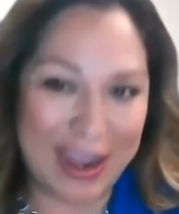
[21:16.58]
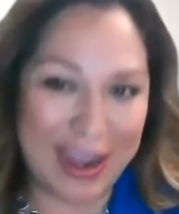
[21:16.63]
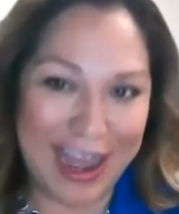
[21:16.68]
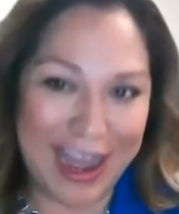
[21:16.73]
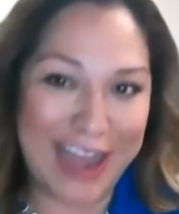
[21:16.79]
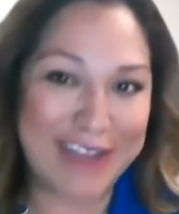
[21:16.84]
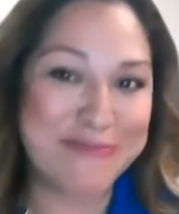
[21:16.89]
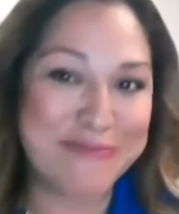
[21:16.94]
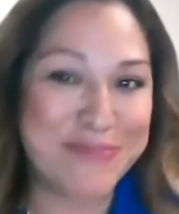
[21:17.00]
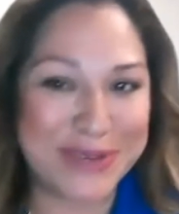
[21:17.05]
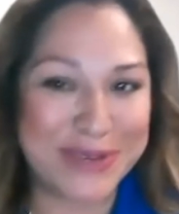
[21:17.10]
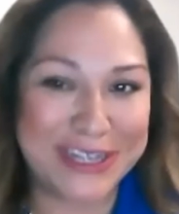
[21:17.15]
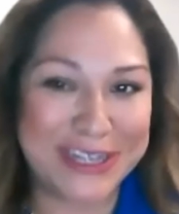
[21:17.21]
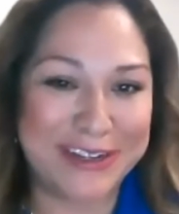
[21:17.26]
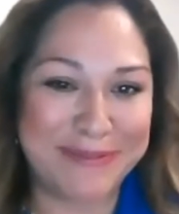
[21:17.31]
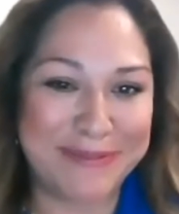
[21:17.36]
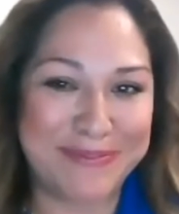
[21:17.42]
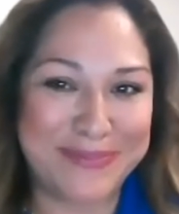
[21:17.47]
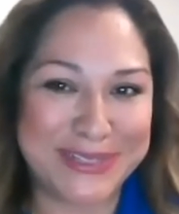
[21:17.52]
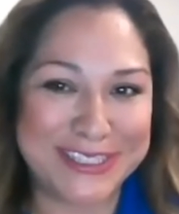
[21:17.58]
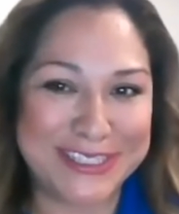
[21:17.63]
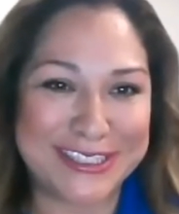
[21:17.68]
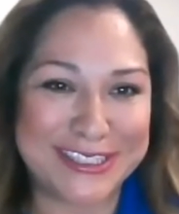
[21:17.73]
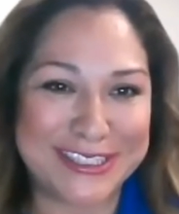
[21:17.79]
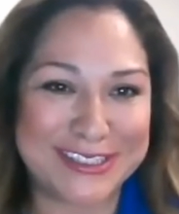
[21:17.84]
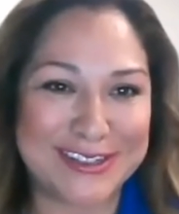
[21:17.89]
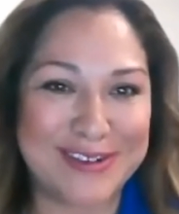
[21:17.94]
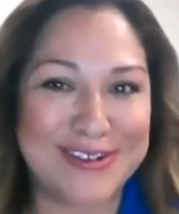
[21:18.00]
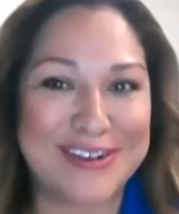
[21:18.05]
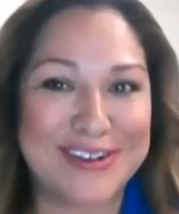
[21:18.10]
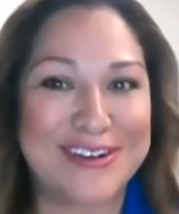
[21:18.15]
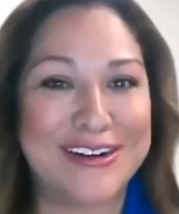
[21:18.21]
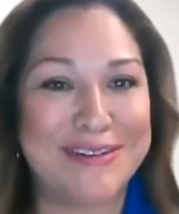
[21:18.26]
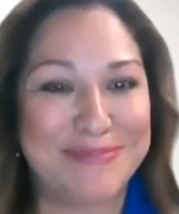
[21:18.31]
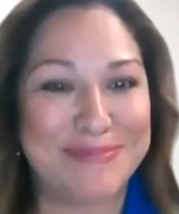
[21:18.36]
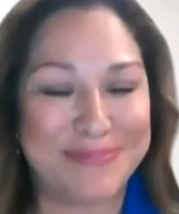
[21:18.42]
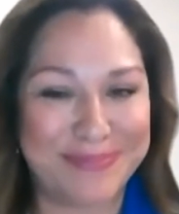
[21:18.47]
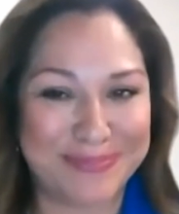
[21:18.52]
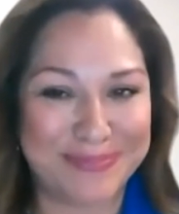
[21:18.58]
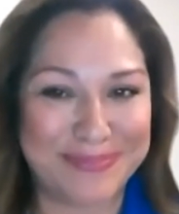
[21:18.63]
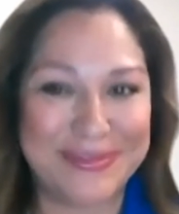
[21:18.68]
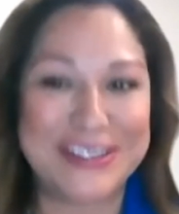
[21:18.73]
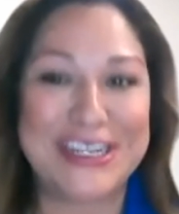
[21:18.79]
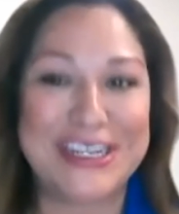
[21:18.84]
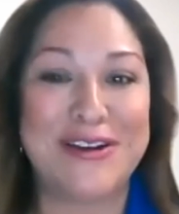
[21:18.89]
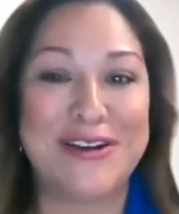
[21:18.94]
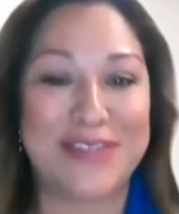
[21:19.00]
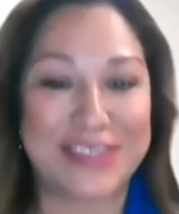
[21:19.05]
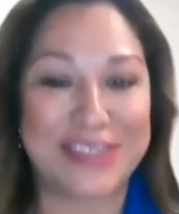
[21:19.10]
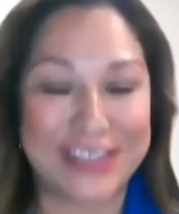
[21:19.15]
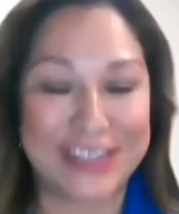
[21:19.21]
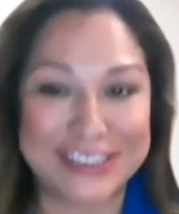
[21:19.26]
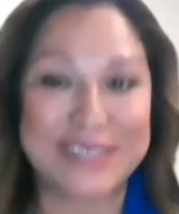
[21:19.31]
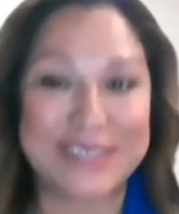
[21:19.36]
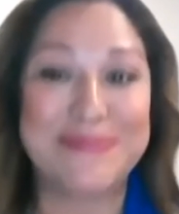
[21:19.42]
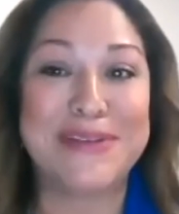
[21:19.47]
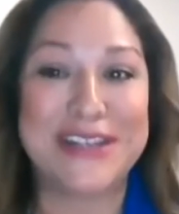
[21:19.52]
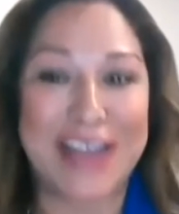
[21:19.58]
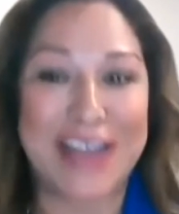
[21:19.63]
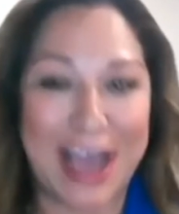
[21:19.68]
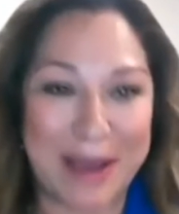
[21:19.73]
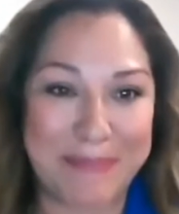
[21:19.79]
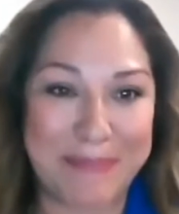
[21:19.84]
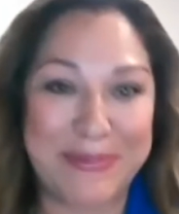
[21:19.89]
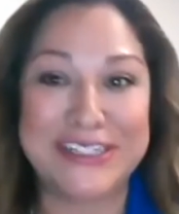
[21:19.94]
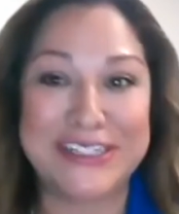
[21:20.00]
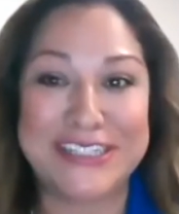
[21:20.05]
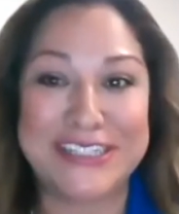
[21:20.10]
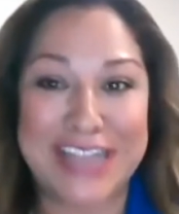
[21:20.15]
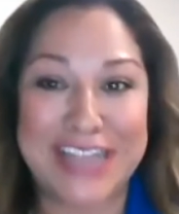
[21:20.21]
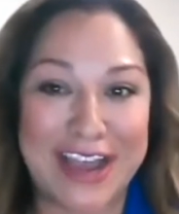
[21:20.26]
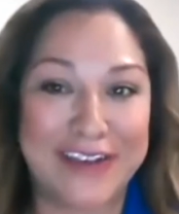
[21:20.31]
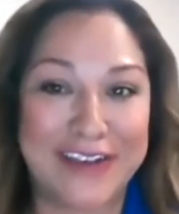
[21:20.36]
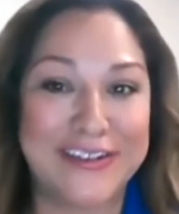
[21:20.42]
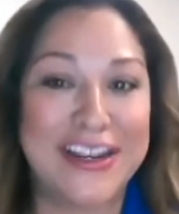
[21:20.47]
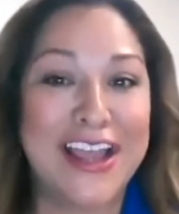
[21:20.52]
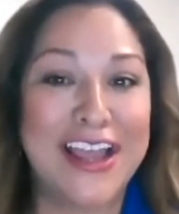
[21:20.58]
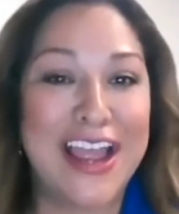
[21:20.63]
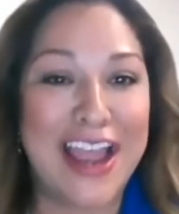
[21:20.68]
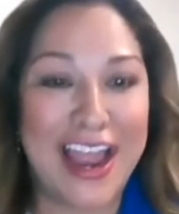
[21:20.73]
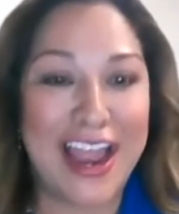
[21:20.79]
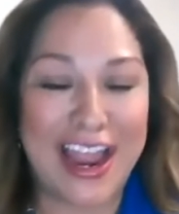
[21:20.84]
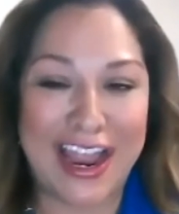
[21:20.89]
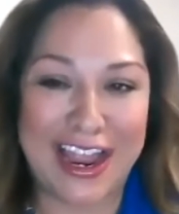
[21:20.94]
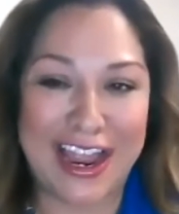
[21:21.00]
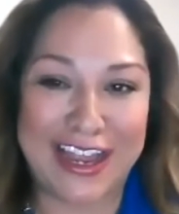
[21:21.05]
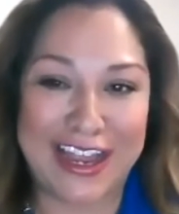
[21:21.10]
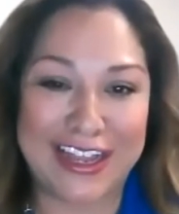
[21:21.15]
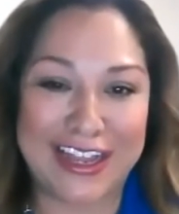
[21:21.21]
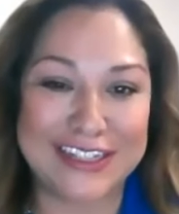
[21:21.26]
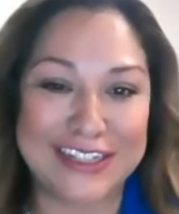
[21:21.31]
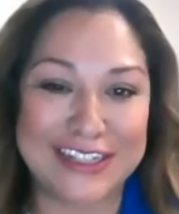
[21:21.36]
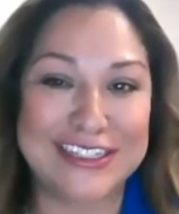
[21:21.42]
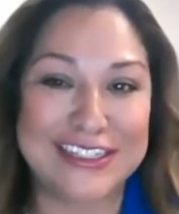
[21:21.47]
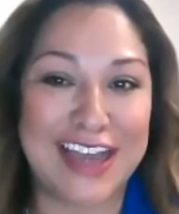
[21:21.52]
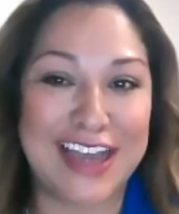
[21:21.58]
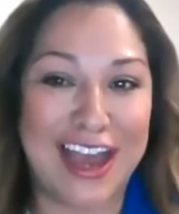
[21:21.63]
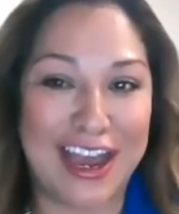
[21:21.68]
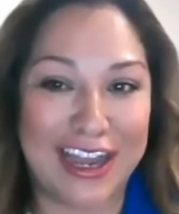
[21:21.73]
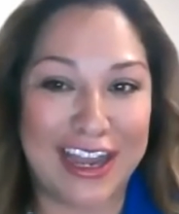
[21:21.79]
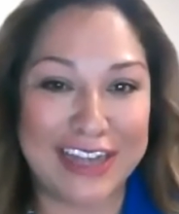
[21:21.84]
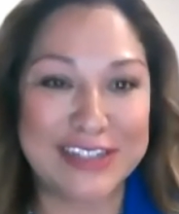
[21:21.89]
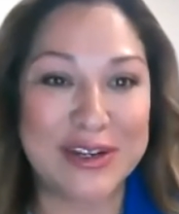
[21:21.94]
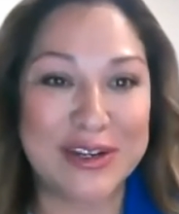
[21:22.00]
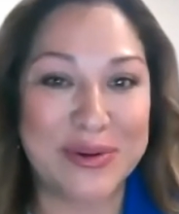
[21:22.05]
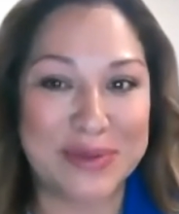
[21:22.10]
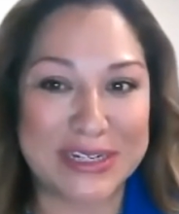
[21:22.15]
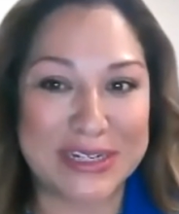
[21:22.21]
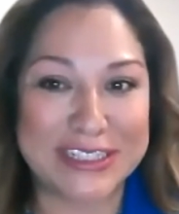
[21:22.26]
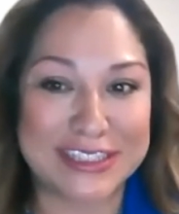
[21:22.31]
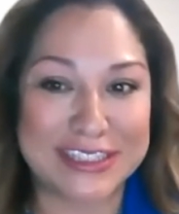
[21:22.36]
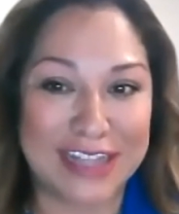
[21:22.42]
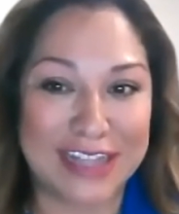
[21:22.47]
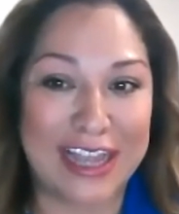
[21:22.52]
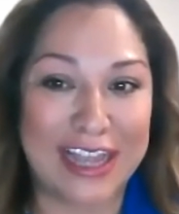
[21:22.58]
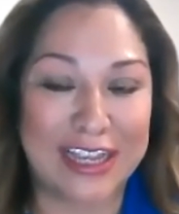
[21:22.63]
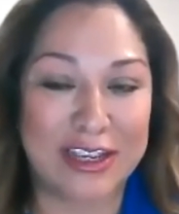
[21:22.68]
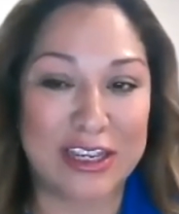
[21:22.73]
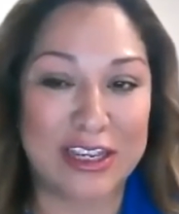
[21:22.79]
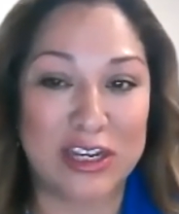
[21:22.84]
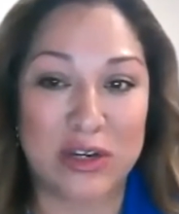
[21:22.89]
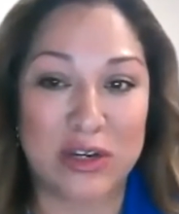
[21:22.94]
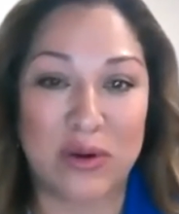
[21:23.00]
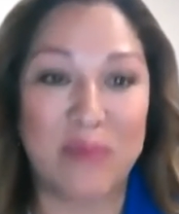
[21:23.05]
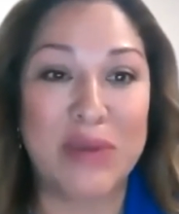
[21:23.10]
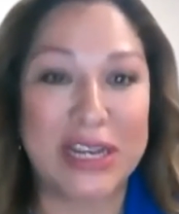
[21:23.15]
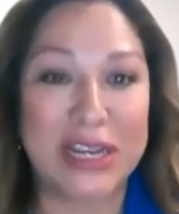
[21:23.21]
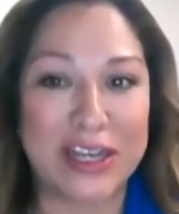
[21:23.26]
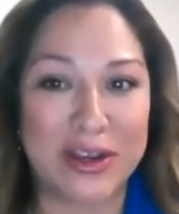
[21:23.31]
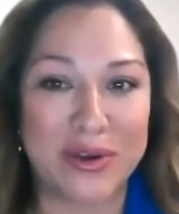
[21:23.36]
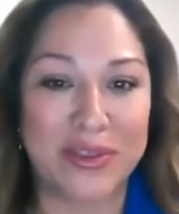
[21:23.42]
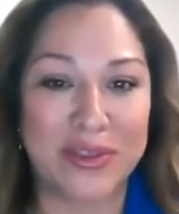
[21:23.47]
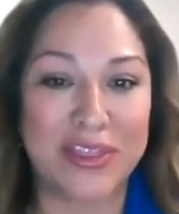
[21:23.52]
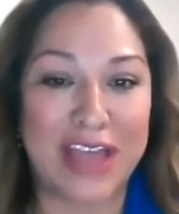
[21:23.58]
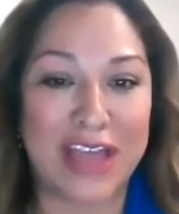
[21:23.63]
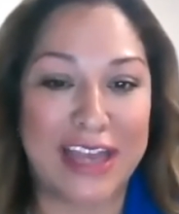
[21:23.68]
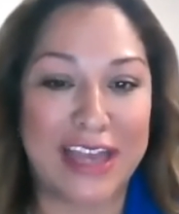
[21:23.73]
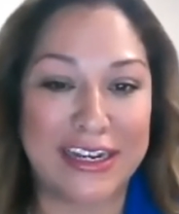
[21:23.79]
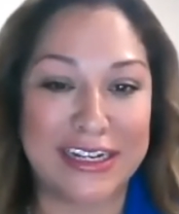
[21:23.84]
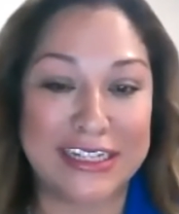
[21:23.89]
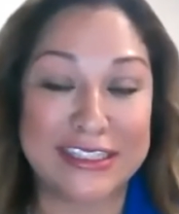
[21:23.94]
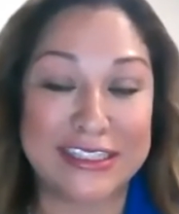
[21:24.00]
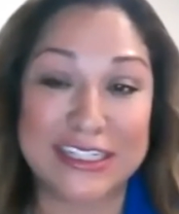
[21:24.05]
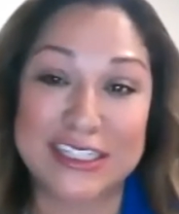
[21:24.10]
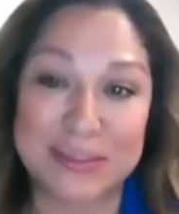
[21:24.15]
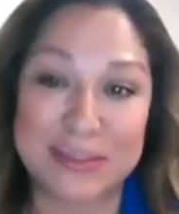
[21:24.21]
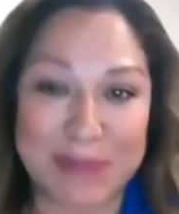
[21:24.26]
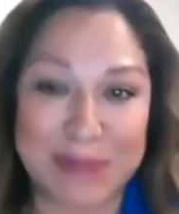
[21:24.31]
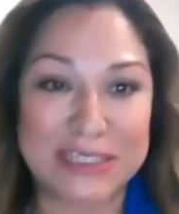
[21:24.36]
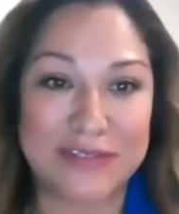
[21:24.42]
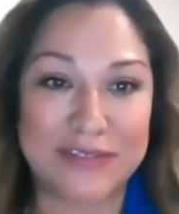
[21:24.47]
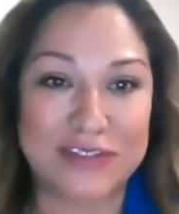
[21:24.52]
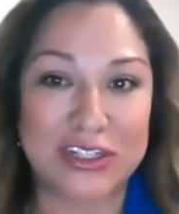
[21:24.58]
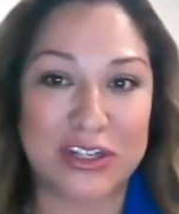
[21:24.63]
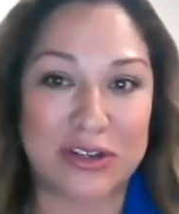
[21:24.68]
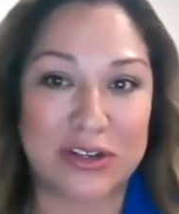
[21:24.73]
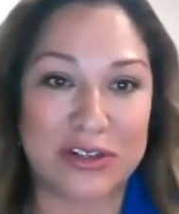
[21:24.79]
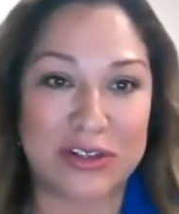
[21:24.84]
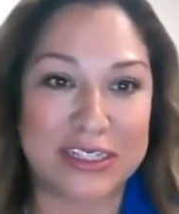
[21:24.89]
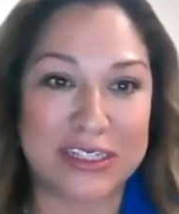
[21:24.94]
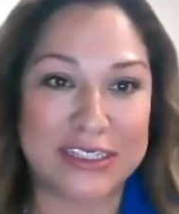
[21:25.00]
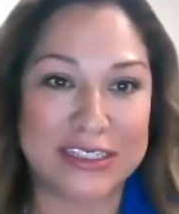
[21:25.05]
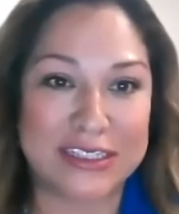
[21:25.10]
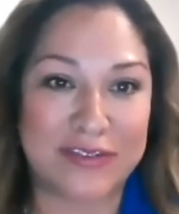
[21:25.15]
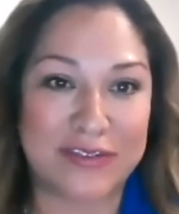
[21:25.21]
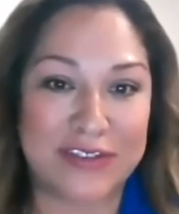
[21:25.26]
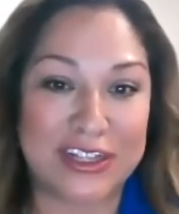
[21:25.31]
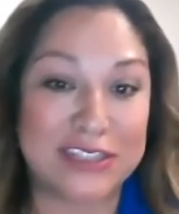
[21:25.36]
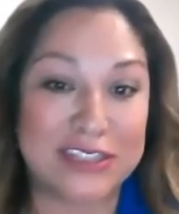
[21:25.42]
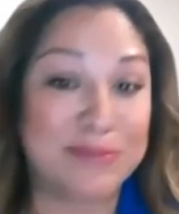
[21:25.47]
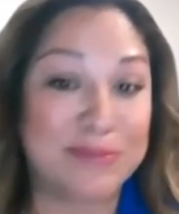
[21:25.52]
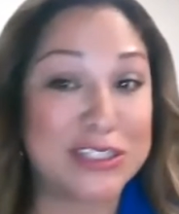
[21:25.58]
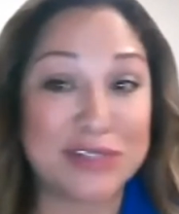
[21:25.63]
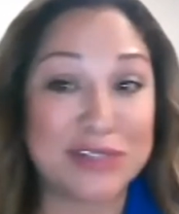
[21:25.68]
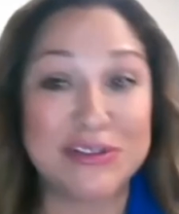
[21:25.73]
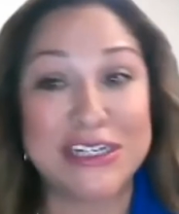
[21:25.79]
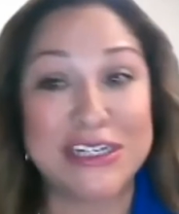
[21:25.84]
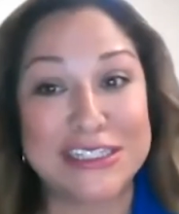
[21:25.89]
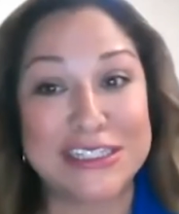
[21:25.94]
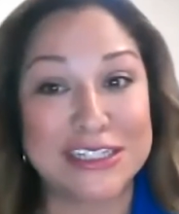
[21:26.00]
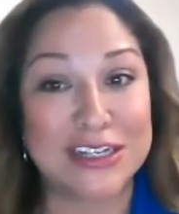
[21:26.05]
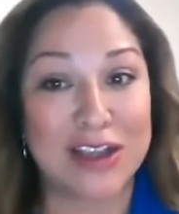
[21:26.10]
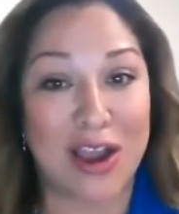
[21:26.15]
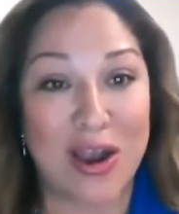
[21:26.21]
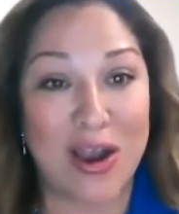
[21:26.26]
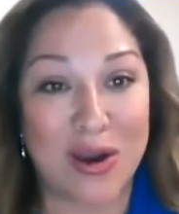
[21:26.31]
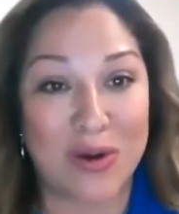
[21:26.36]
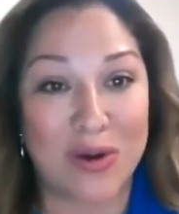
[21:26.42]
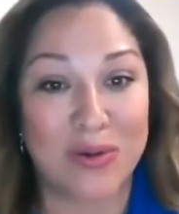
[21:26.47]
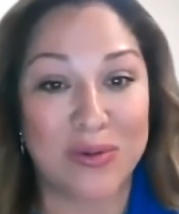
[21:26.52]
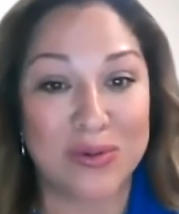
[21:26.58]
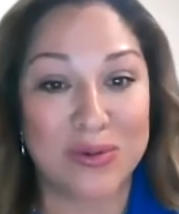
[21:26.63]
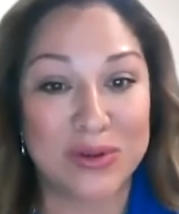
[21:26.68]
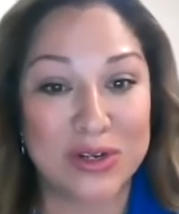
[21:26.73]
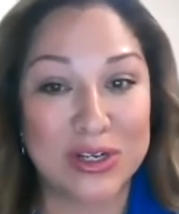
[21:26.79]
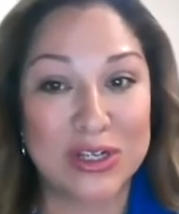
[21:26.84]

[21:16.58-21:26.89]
I've been a business owner and you know things have been up and down and I know what it's like. You know, we know that it's expensive to go to these events, but you need to go.